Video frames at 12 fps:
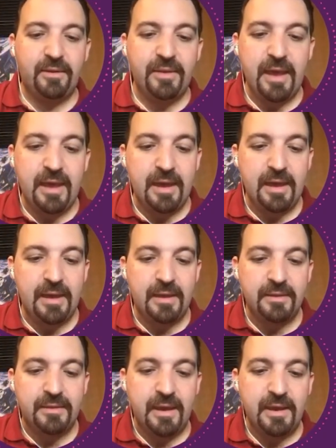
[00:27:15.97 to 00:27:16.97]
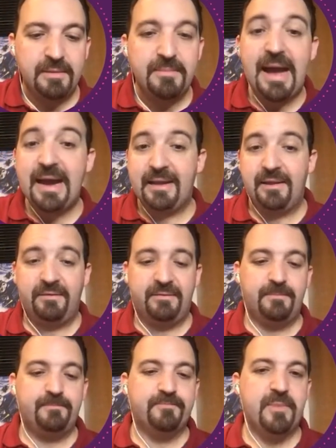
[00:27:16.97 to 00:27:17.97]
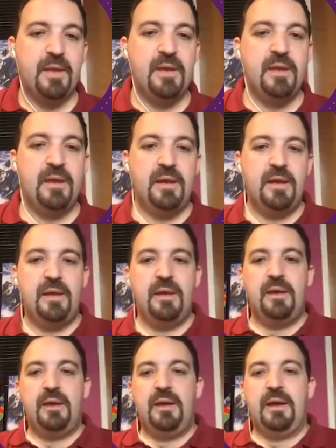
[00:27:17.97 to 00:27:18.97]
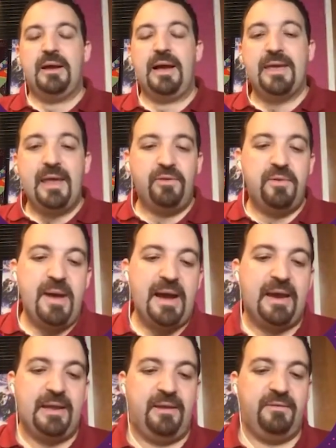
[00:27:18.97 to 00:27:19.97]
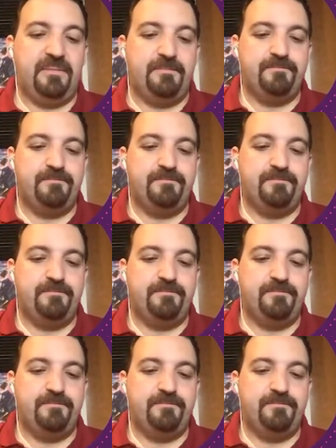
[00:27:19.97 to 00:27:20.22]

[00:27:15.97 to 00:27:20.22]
And talking about images, well, we need to hack images.